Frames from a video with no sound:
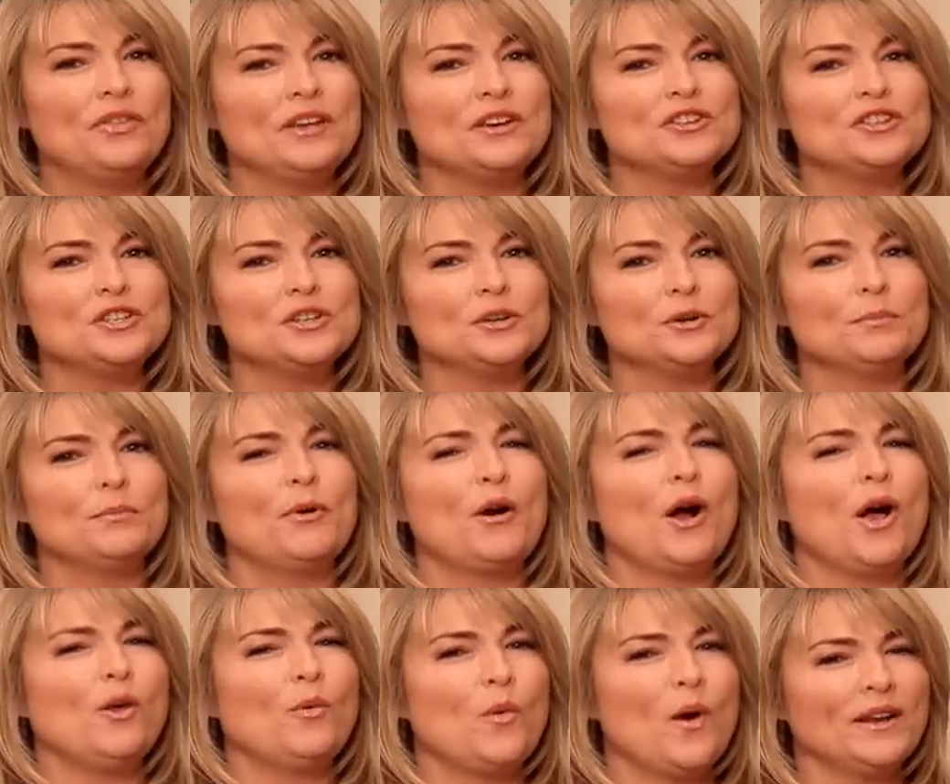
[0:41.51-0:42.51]
This year,
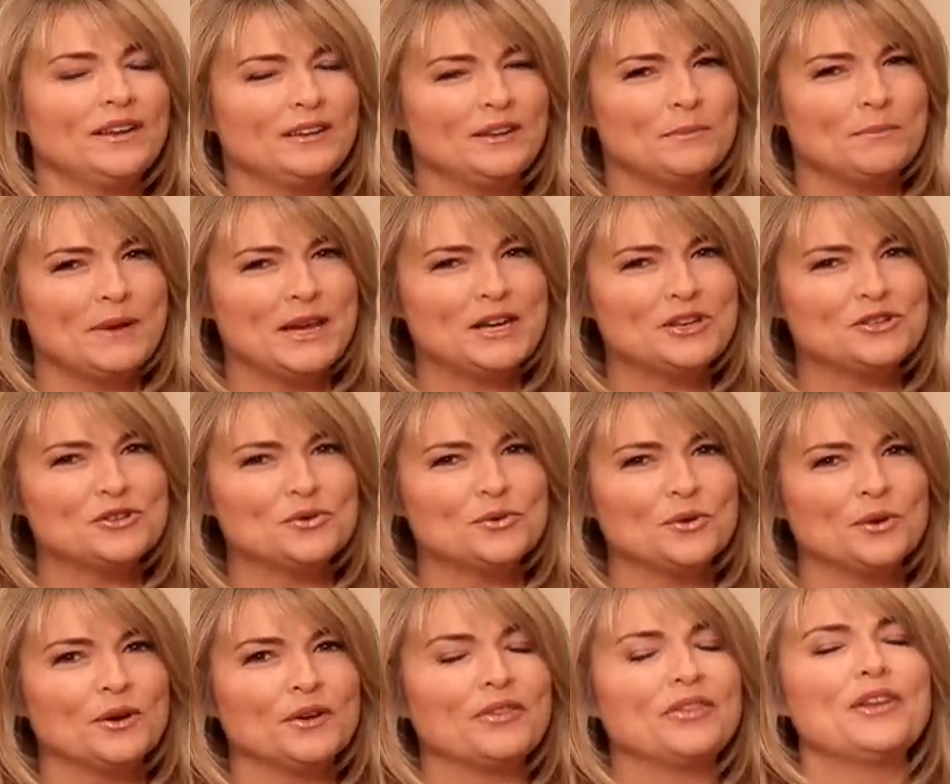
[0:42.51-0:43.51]
Paul wanted to make
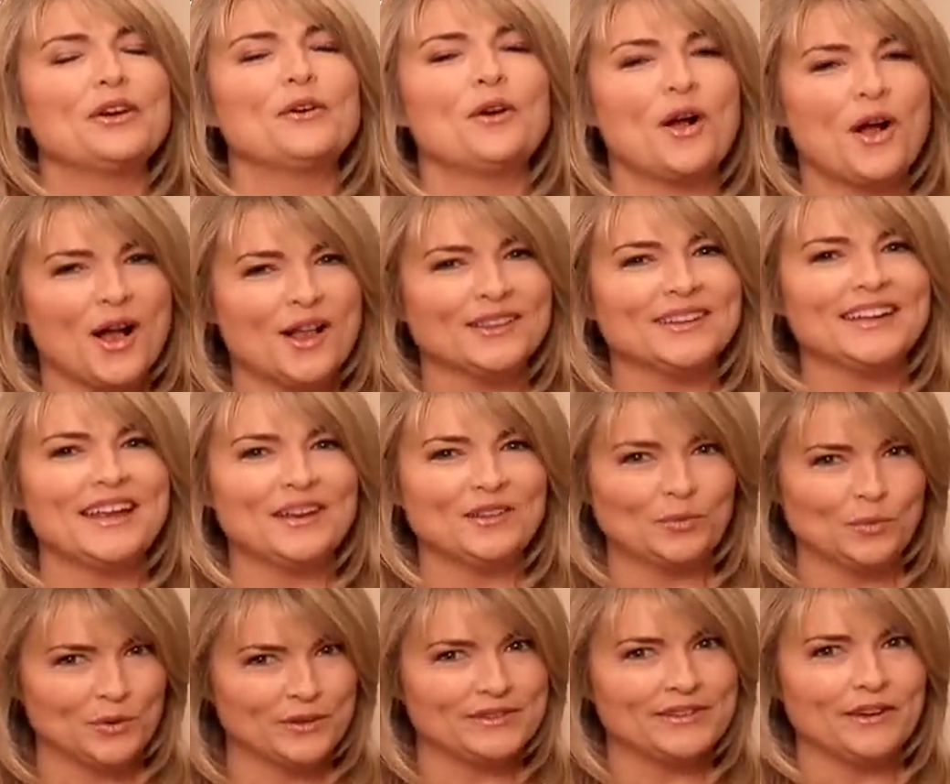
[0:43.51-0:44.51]
sure their
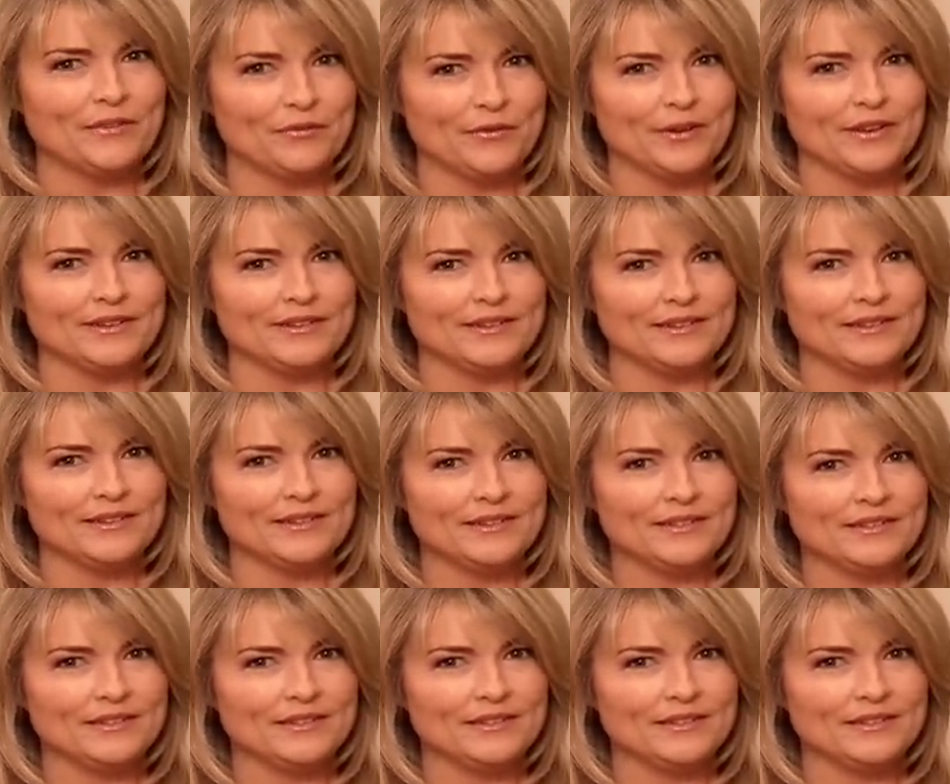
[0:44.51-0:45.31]
holidays were different.